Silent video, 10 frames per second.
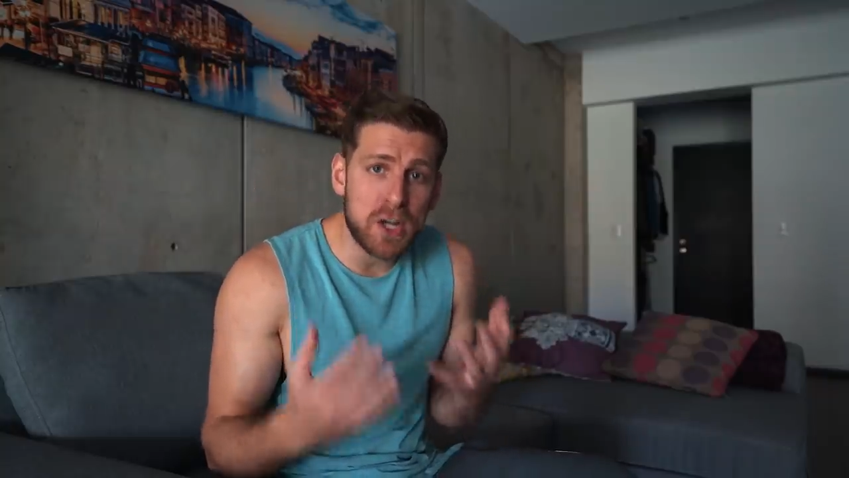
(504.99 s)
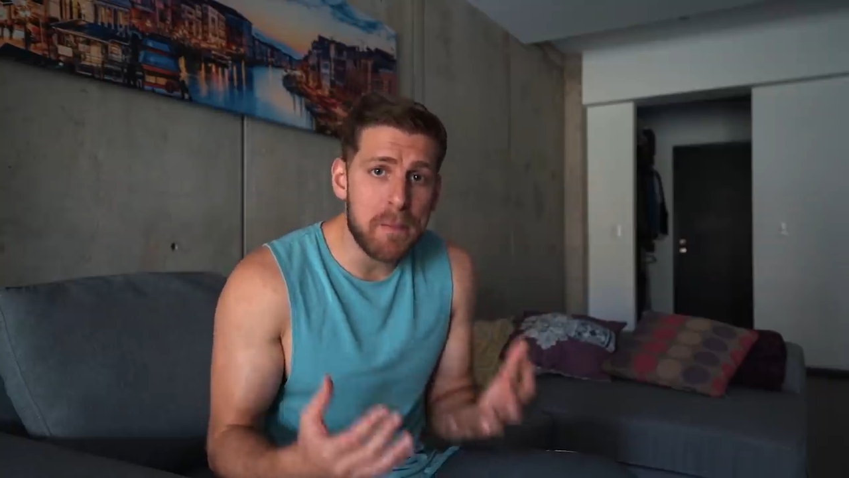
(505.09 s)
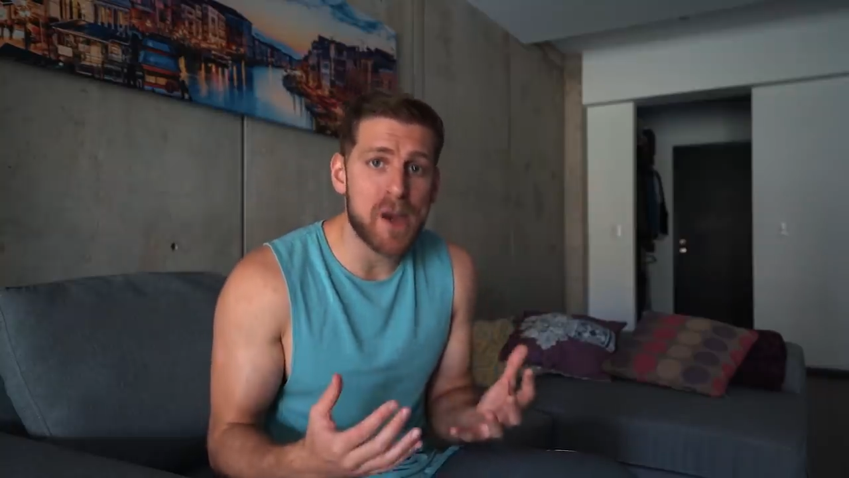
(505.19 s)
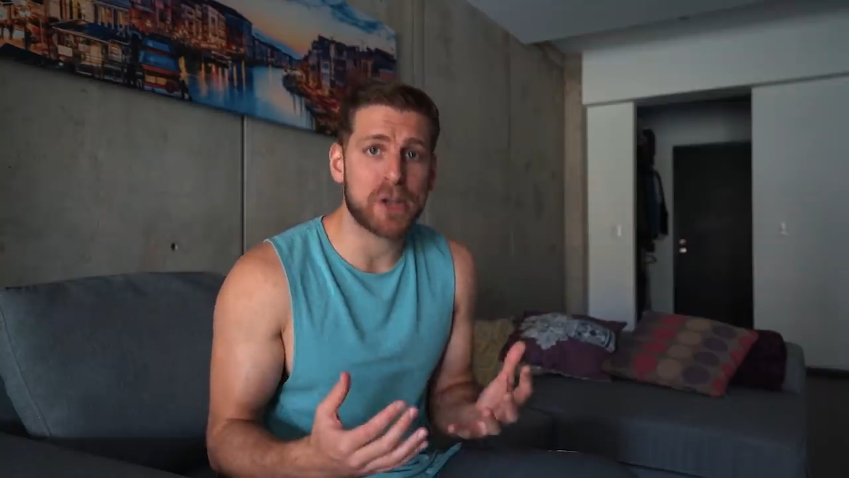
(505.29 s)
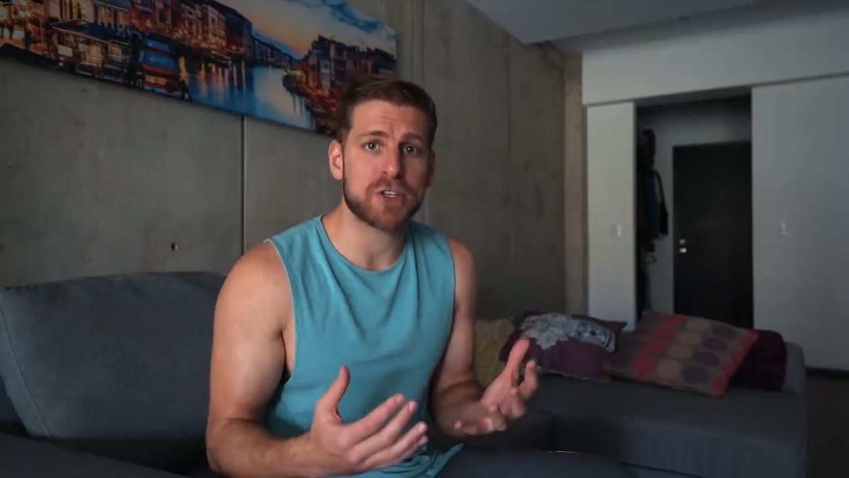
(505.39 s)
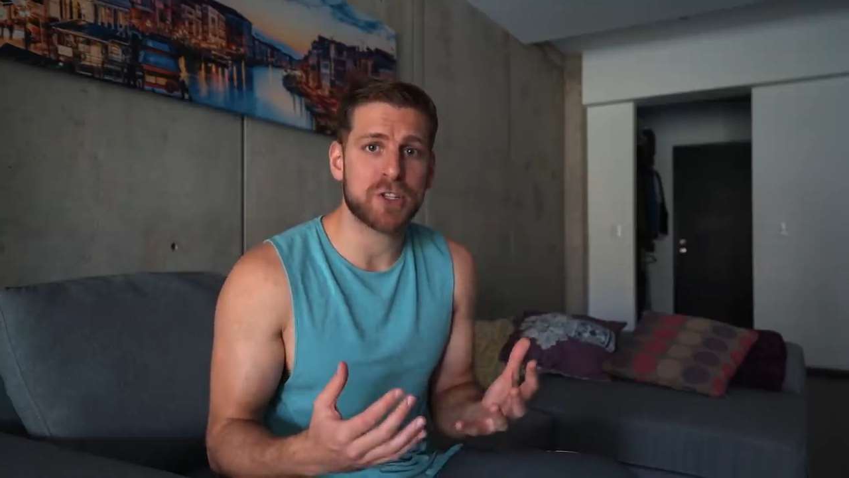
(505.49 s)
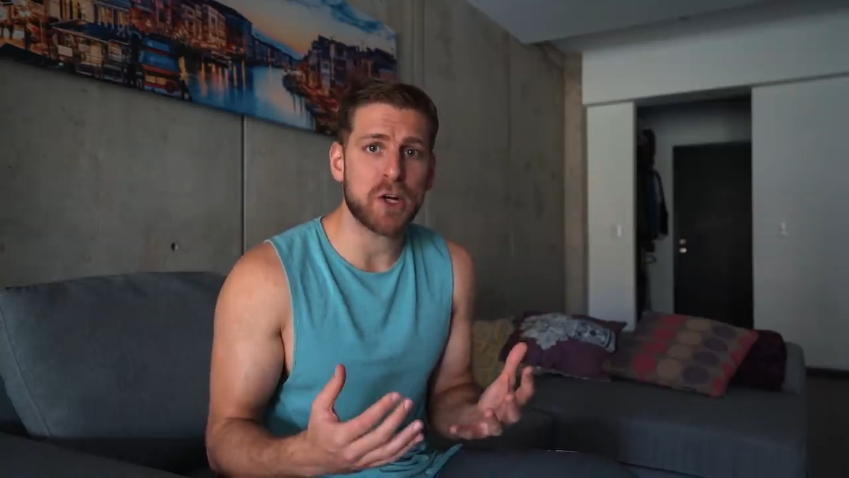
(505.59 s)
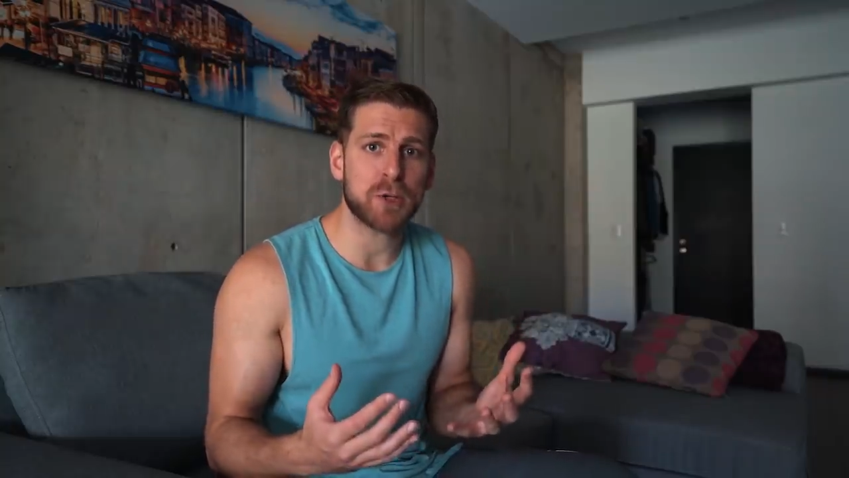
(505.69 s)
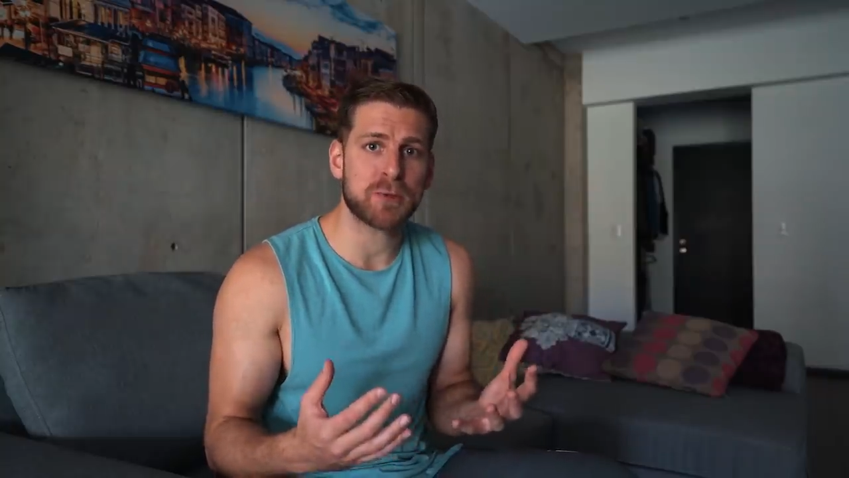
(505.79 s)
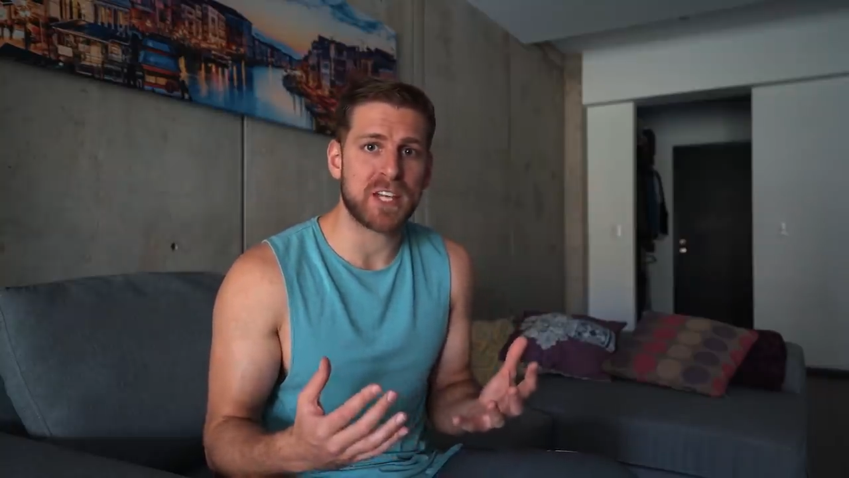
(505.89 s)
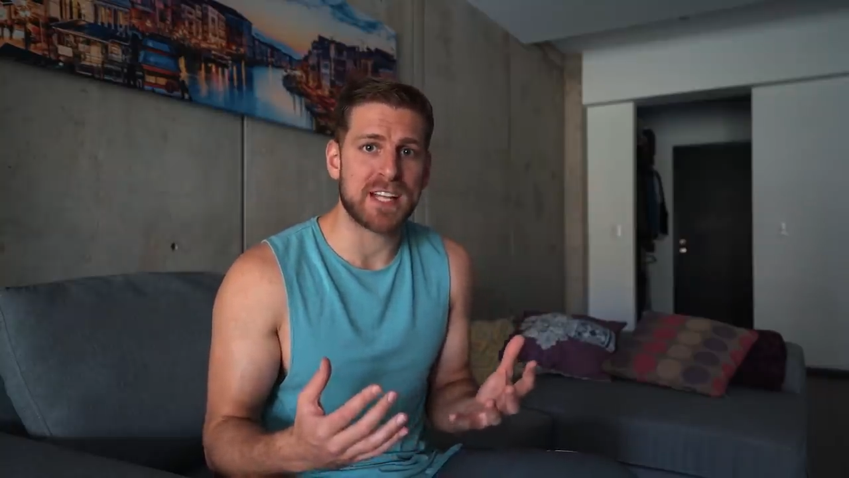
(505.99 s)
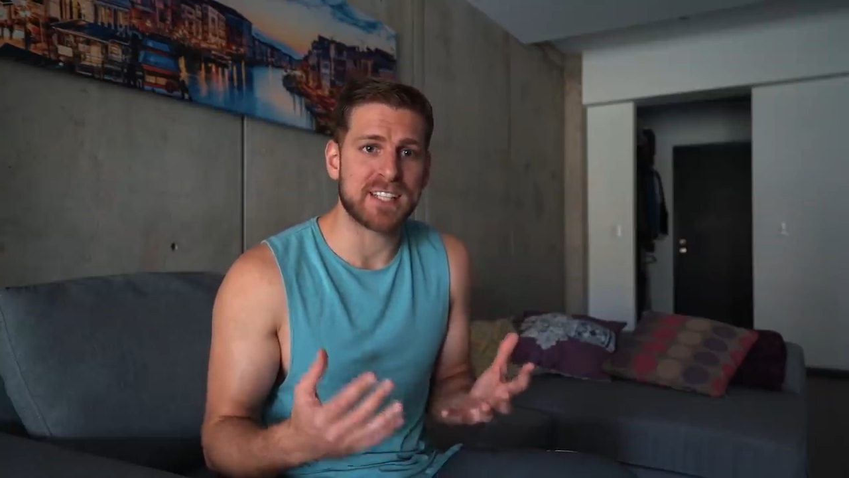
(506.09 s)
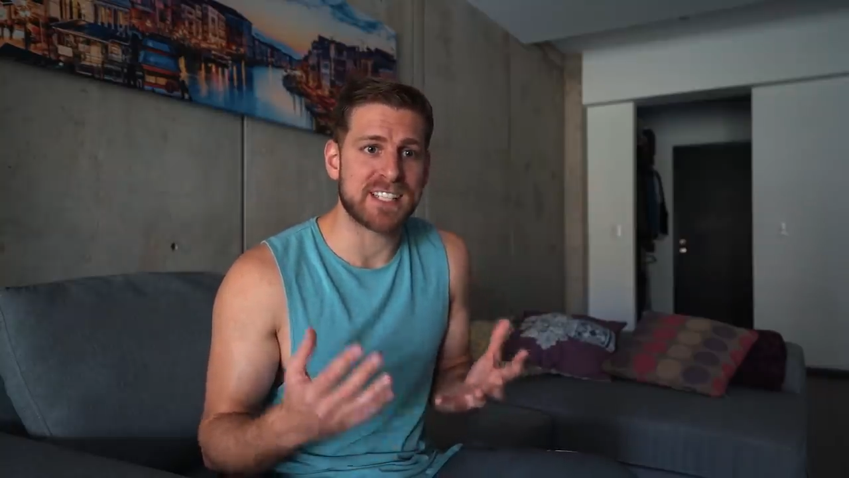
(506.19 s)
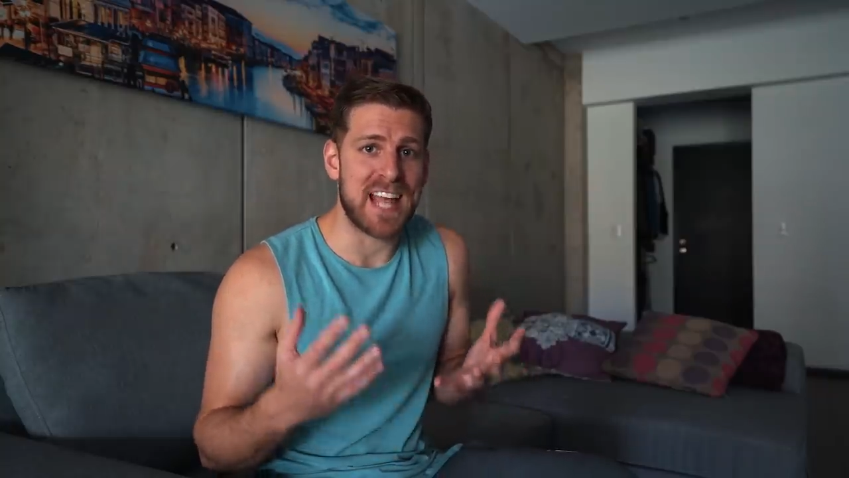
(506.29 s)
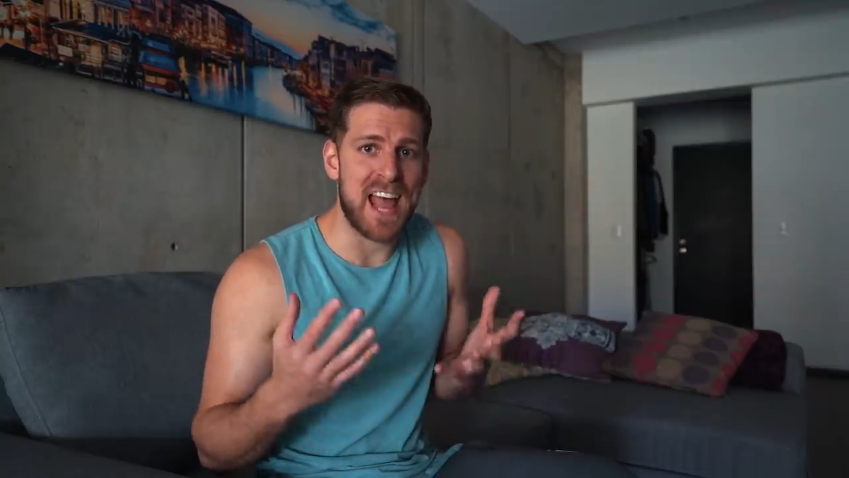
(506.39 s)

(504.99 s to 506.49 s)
about your circumstances